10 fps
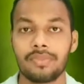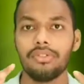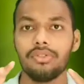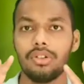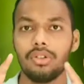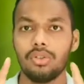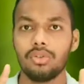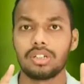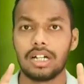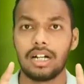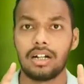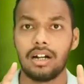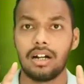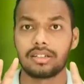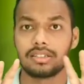If you look
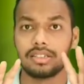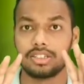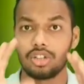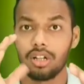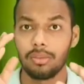at soil